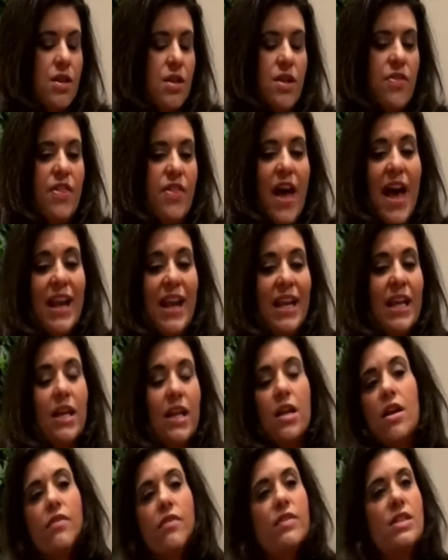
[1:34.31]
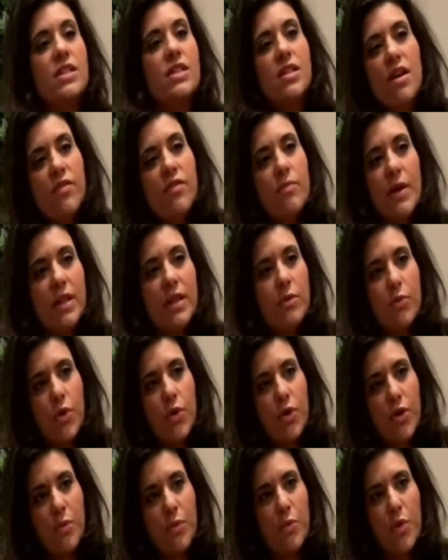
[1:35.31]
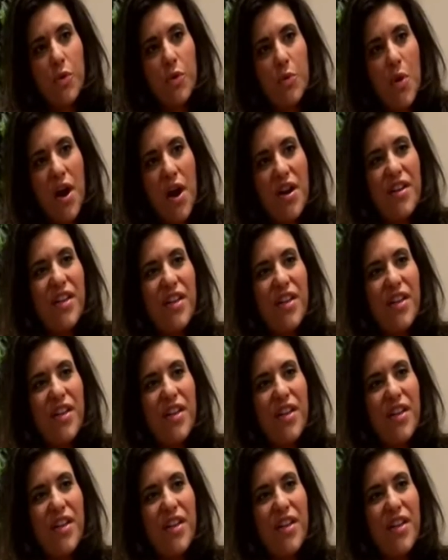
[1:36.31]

that in and of itself made the program worthwhile.